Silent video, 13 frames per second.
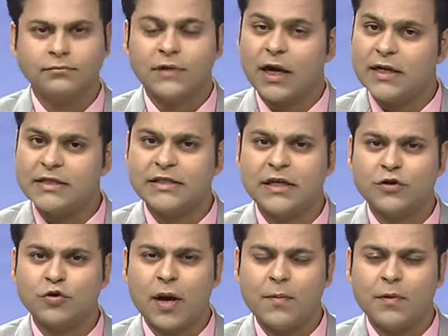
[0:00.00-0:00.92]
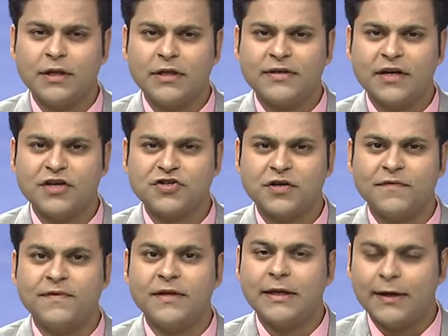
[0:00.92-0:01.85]
And still to come on this edition
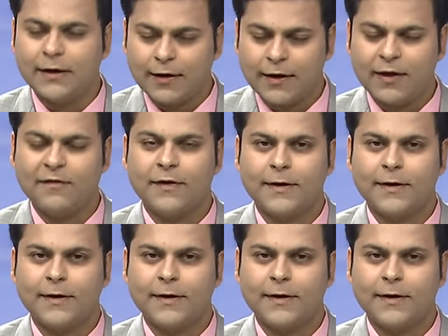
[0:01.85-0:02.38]
of DD Nightly Live.